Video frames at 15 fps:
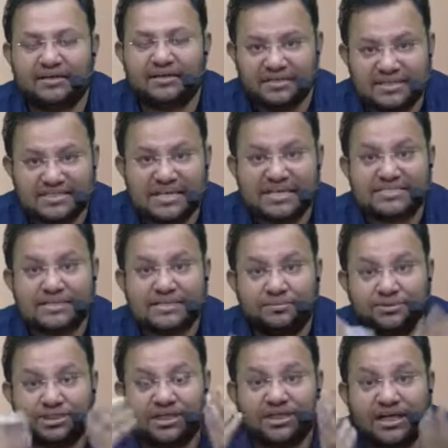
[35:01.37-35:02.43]
this
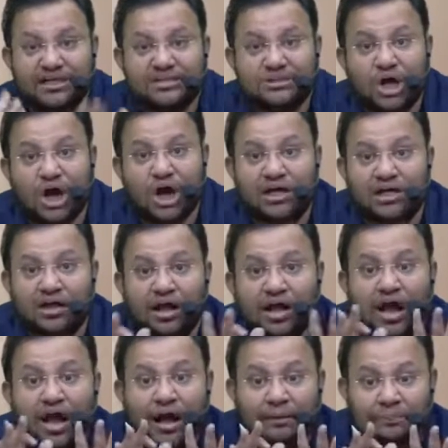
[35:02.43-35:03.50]
exception does not
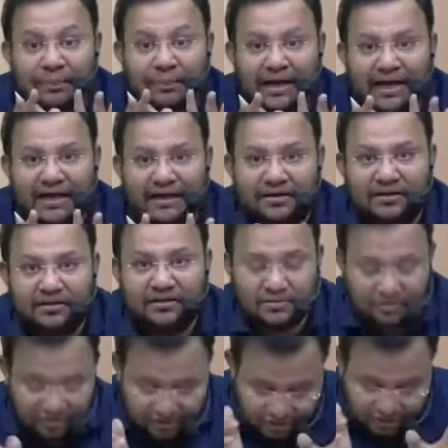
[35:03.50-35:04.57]
apply.
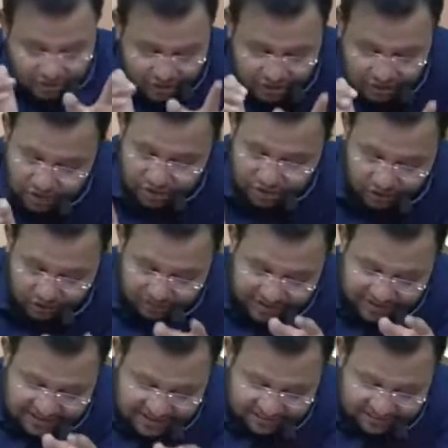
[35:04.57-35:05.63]
So
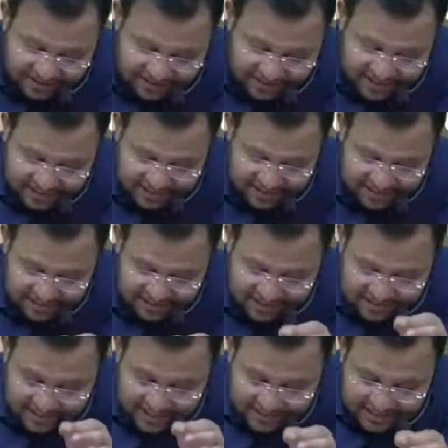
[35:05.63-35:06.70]
whichever is lesser is
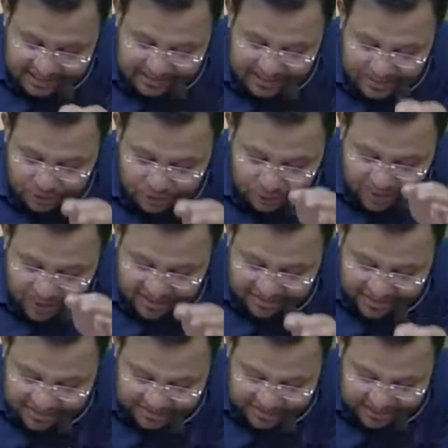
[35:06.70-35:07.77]
credited to
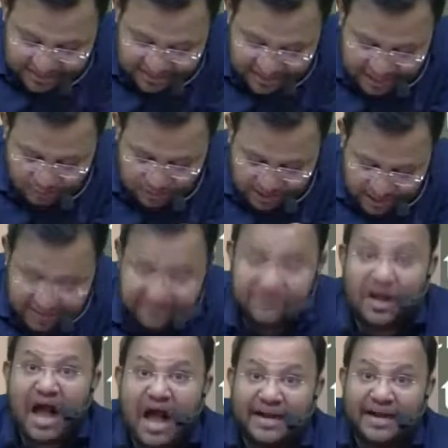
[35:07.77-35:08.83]
investment account if
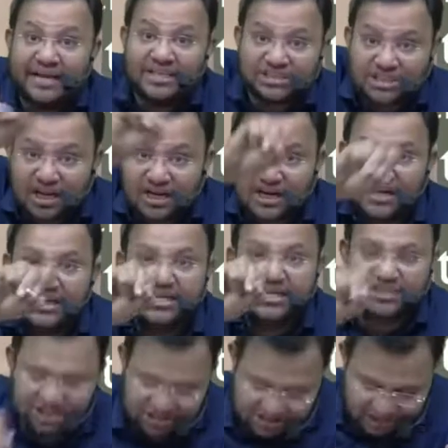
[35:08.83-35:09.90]
additional
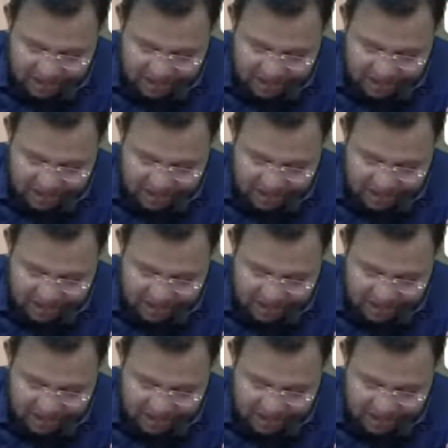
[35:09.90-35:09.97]
conditions are